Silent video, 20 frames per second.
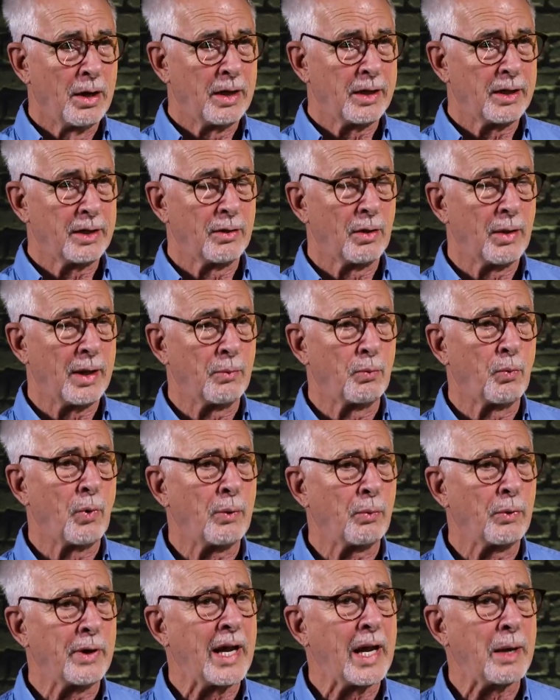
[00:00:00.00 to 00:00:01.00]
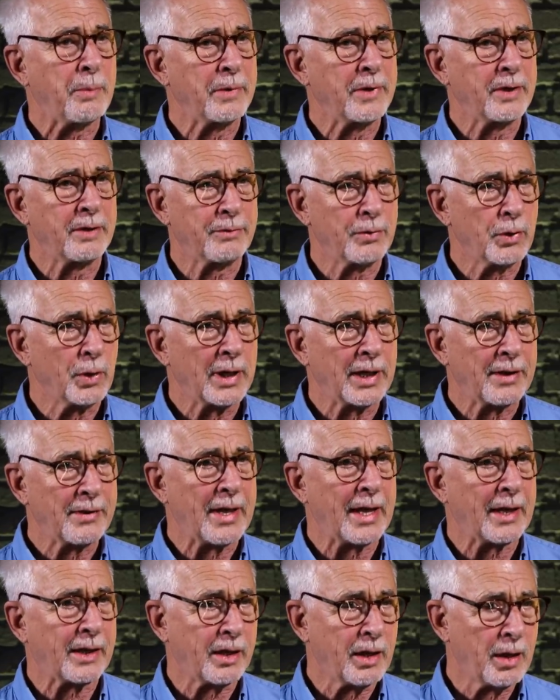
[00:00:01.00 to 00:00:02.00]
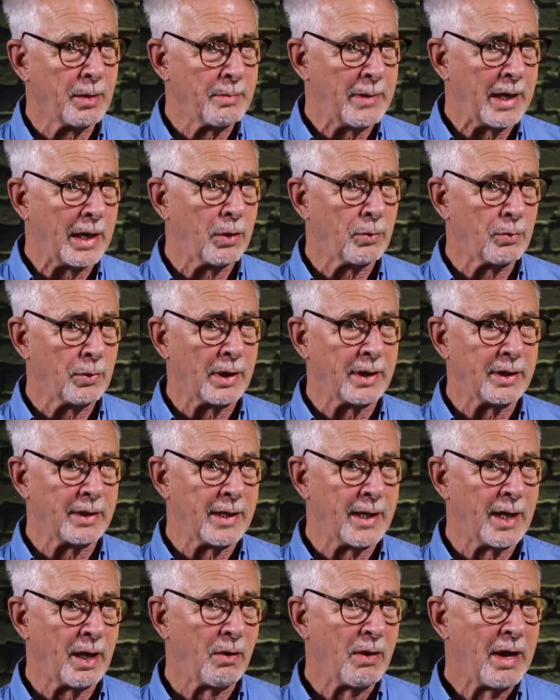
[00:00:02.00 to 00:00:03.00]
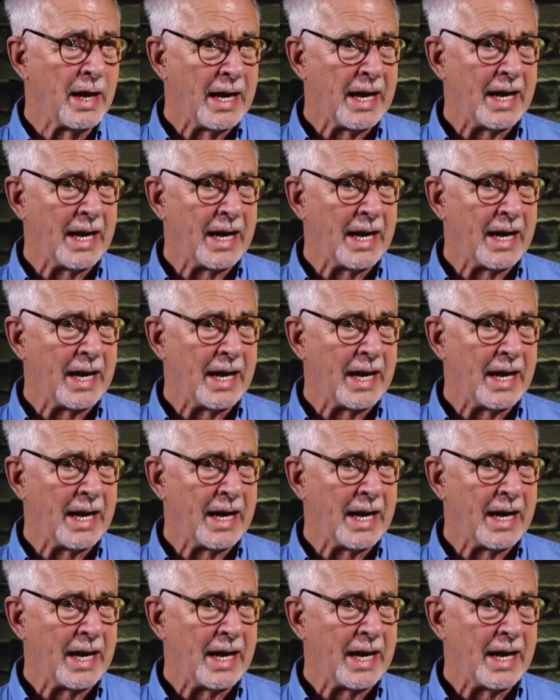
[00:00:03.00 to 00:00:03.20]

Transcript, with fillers: You know, and what would happen if you let that come out right now?